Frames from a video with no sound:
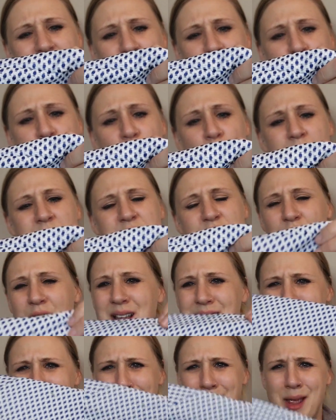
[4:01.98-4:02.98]
like a Swiss,
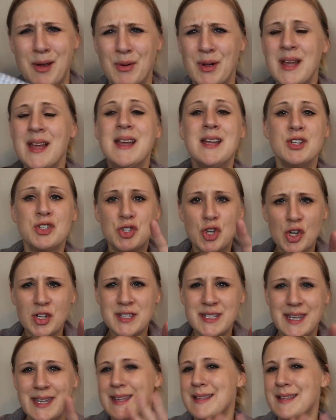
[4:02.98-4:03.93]
I don't know, dotty.